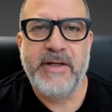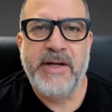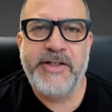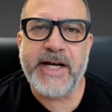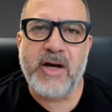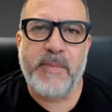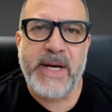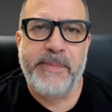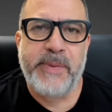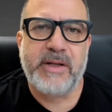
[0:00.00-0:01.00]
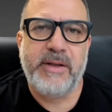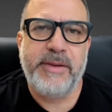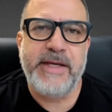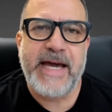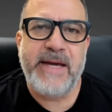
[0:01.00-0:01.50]
check out my book,
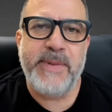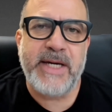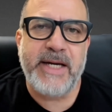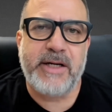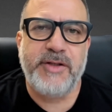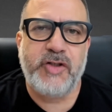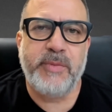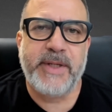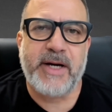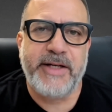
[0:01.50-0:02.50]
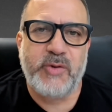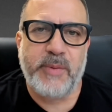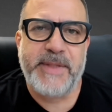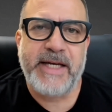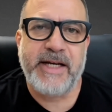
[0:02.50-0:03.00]
The ABA Consumer Guide to
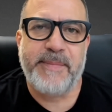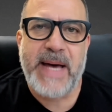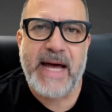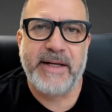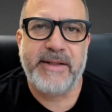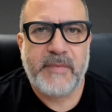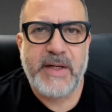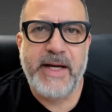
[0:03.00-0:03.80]
Obtaining a Patent.